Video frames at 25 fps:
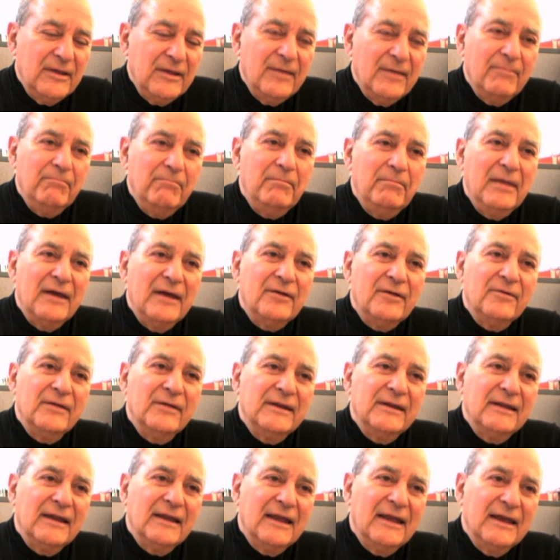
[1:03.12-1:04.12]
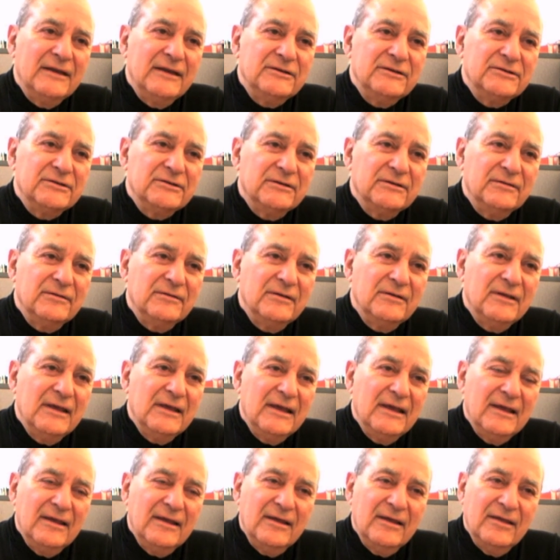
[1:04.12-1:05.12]
probably a better indication.
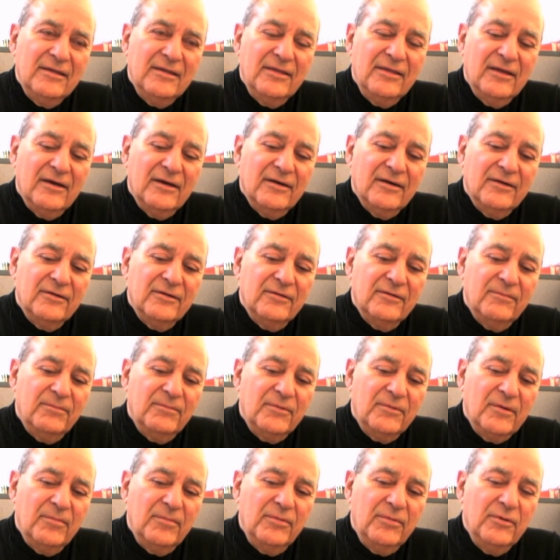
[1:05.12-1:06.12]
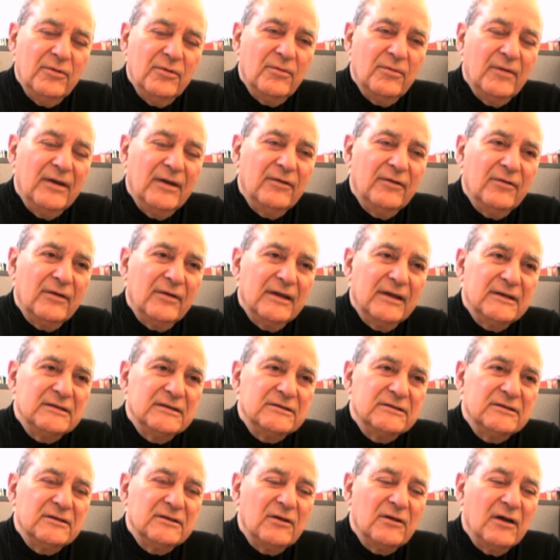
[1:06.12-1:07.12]
The computer
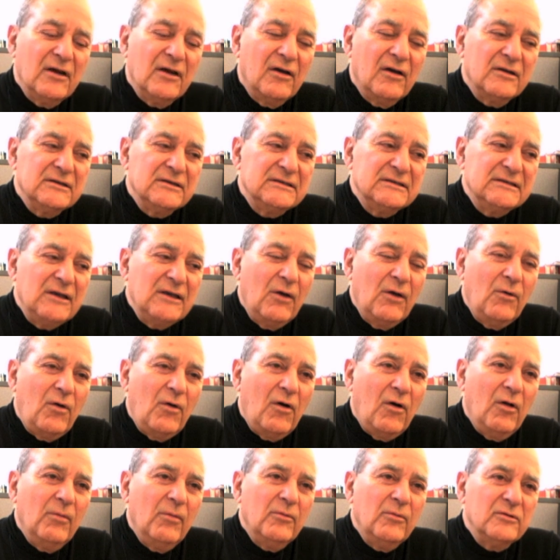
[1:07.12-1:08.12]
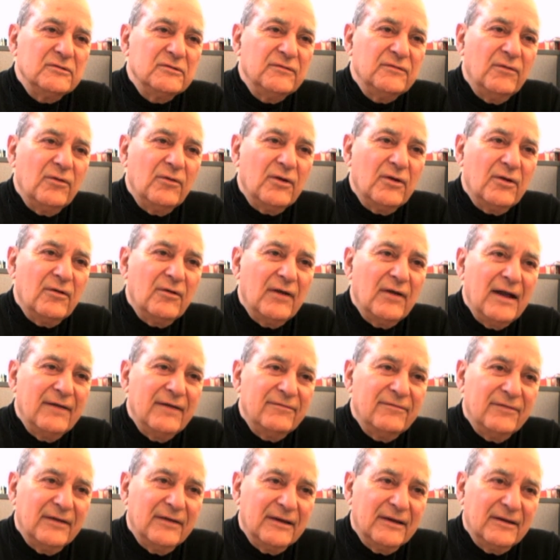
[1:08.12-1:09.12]
rendering is so almost
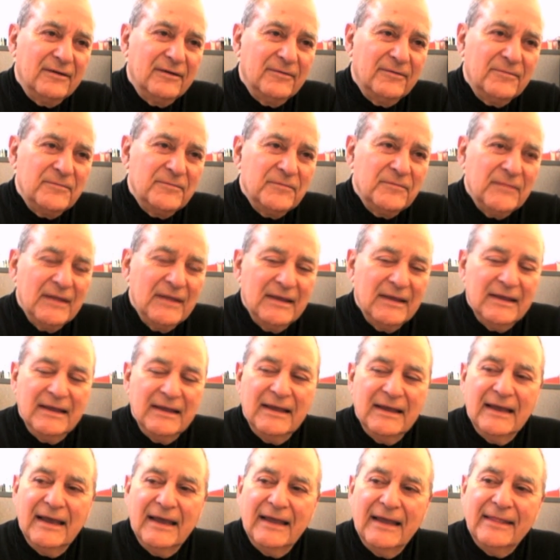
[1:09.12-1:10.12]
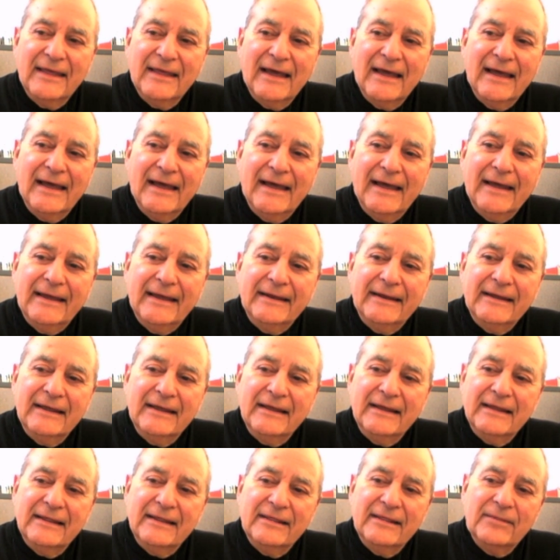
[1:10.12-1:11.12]
photographic that
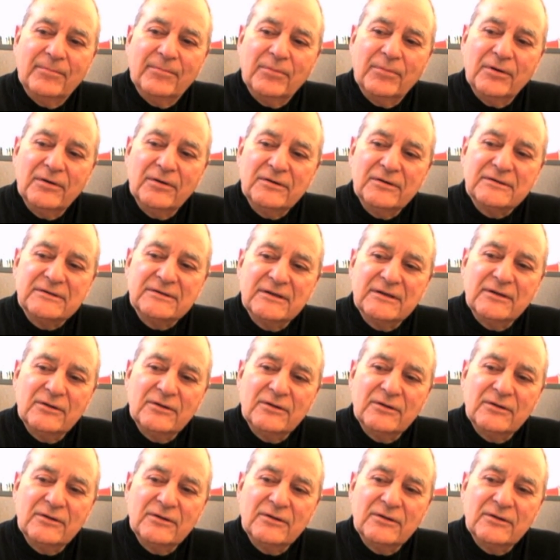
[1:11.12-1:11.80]
the